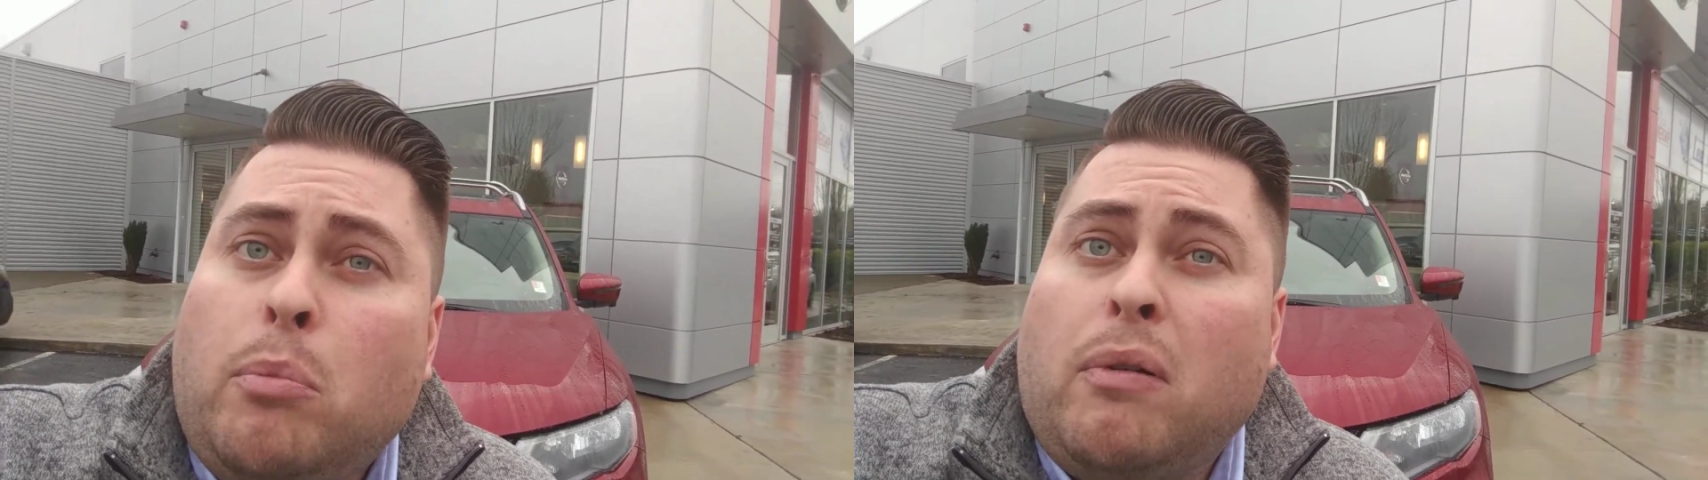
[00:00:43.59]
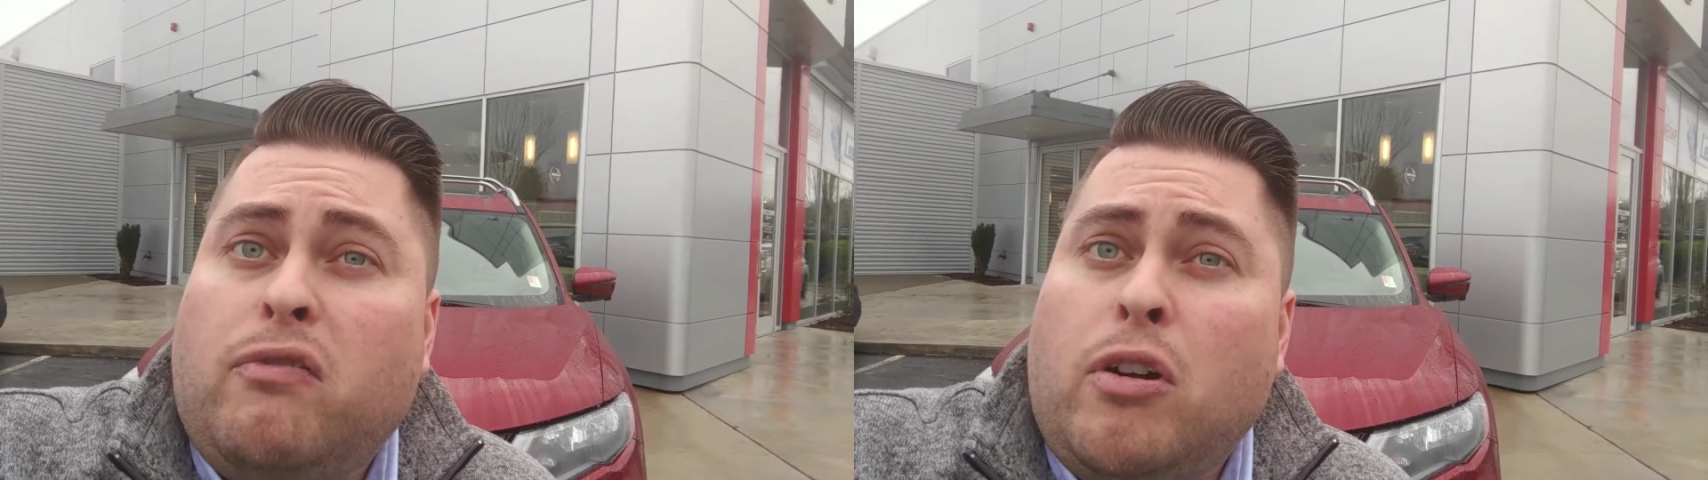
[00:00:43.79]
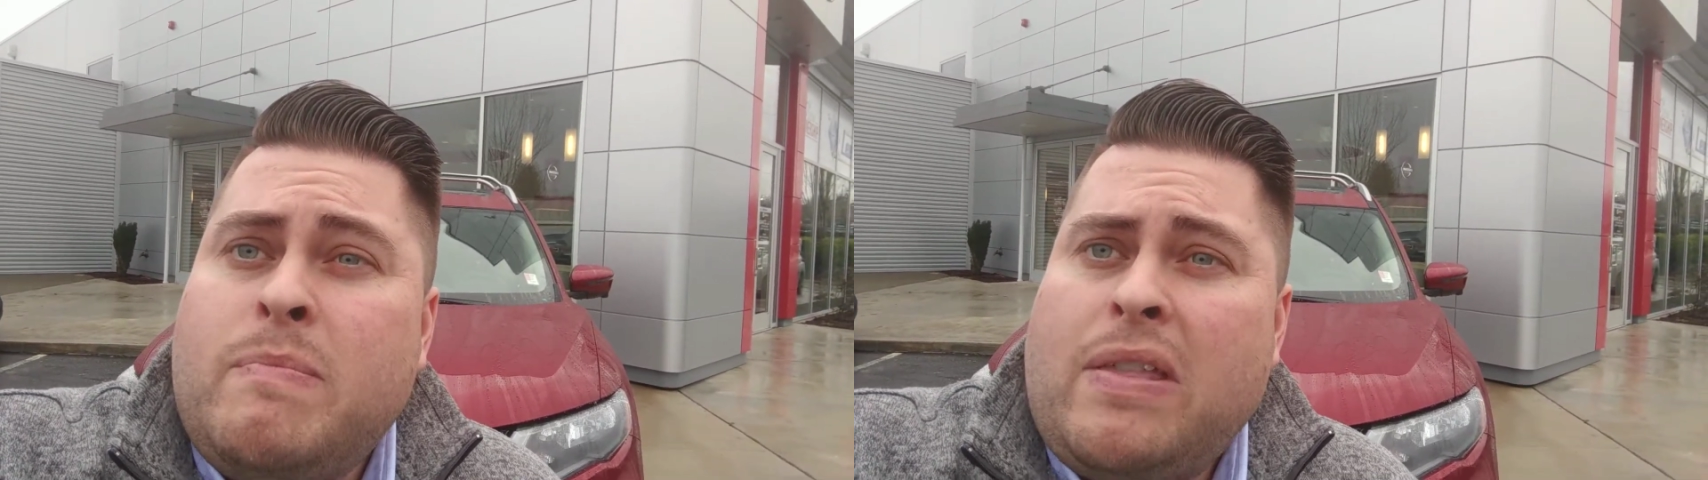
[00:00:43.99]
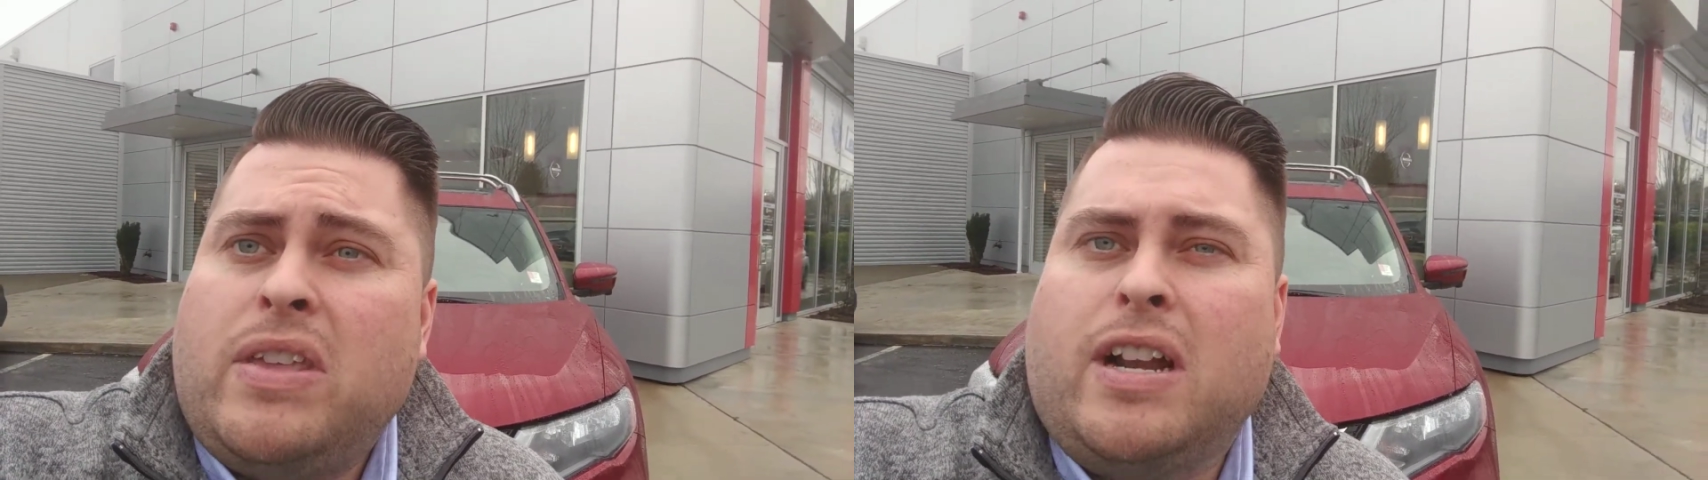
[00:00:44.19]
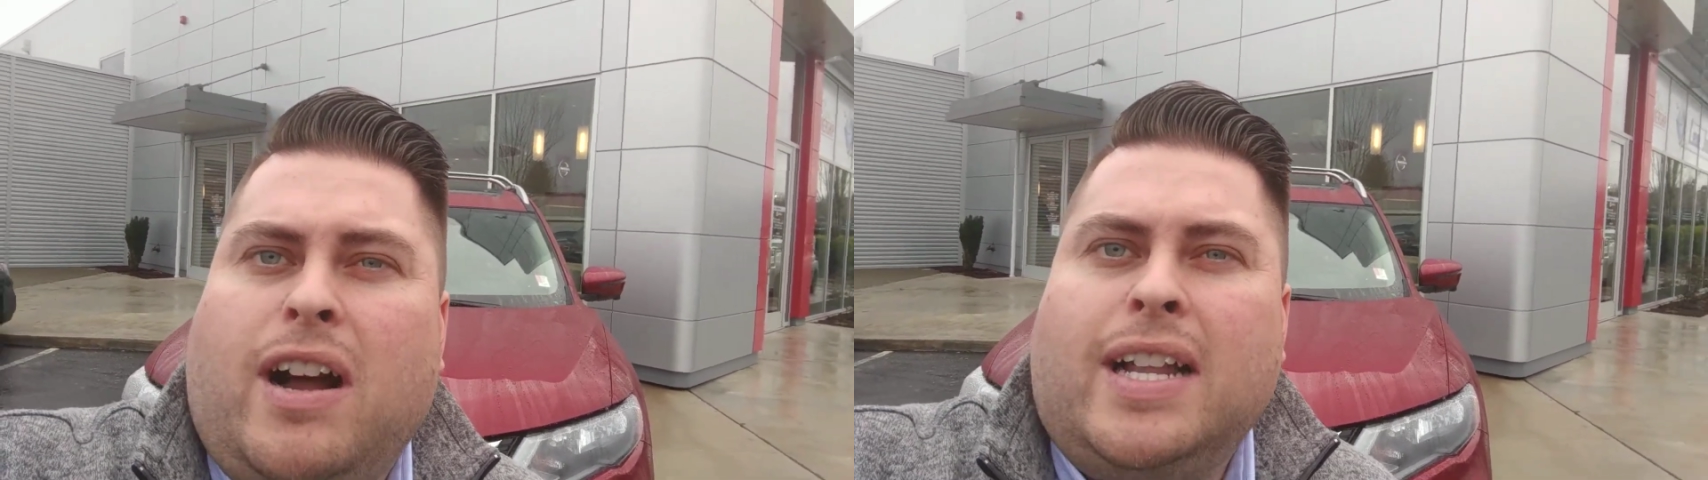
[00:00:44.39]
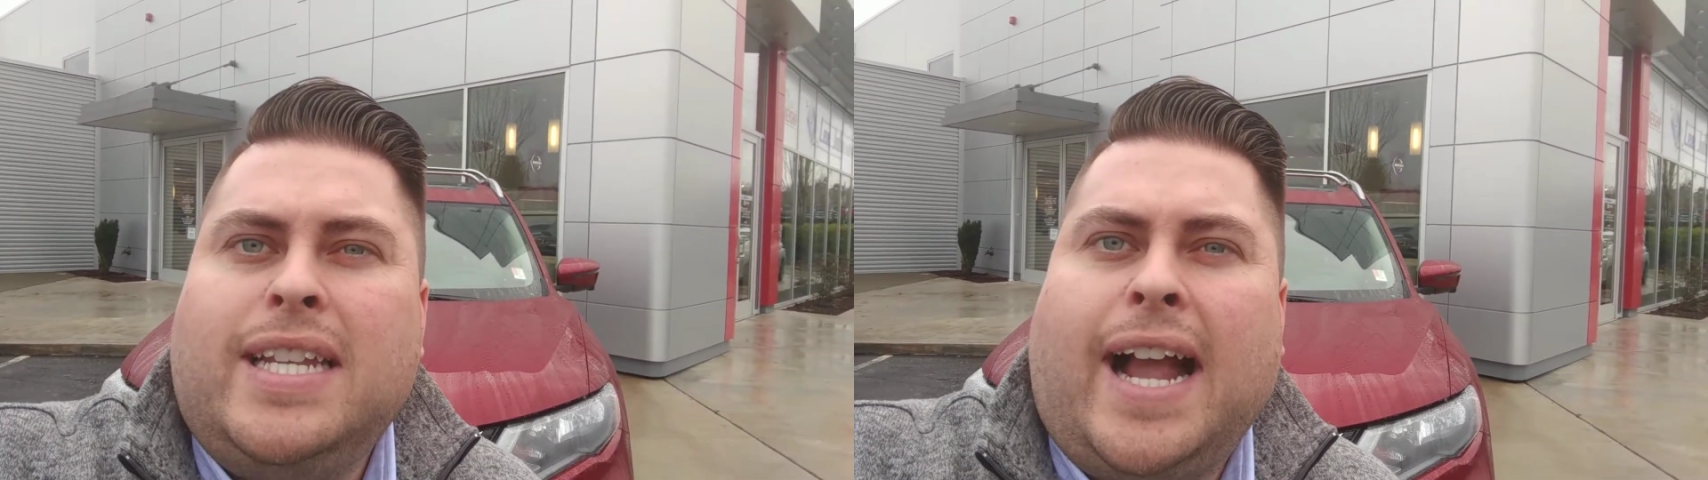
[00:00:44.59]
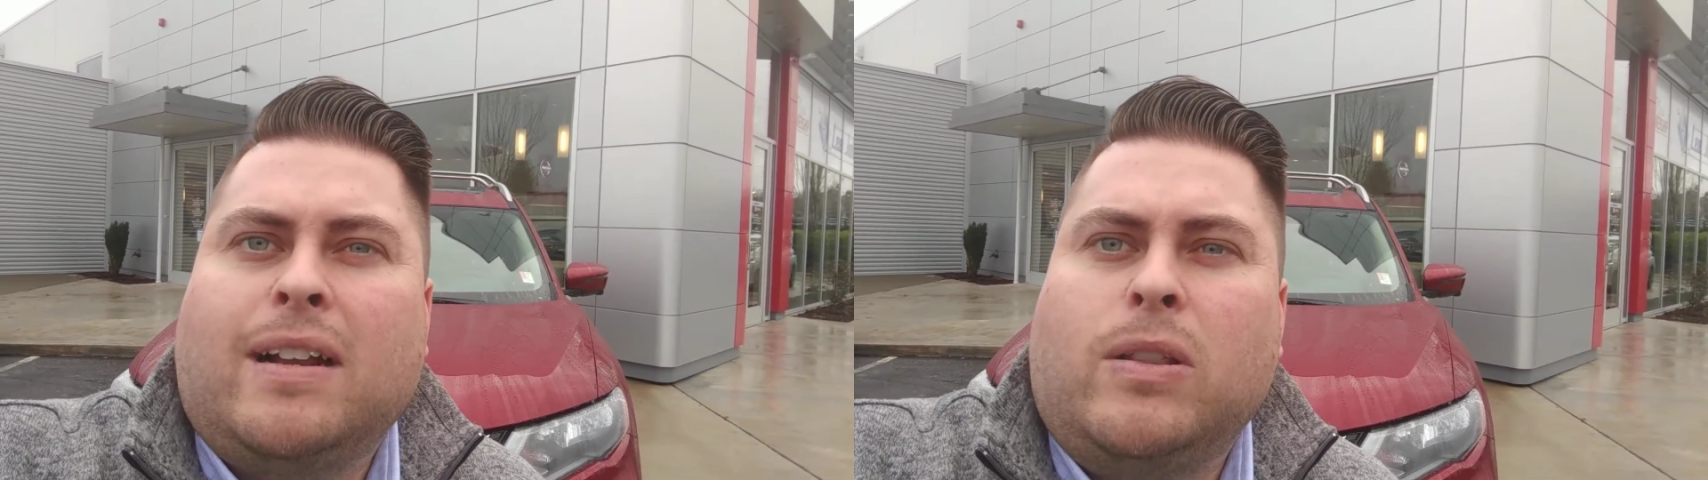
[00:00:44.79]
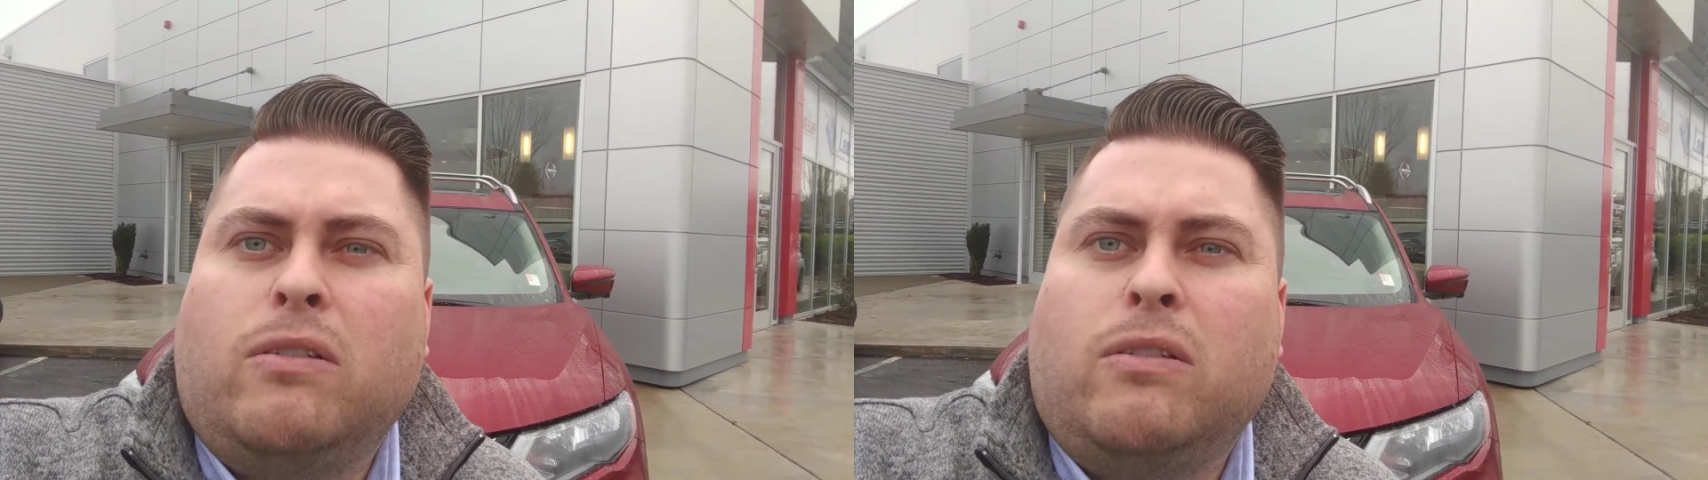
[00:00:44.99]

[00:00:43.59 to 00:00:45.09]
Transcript: preferred method of contact,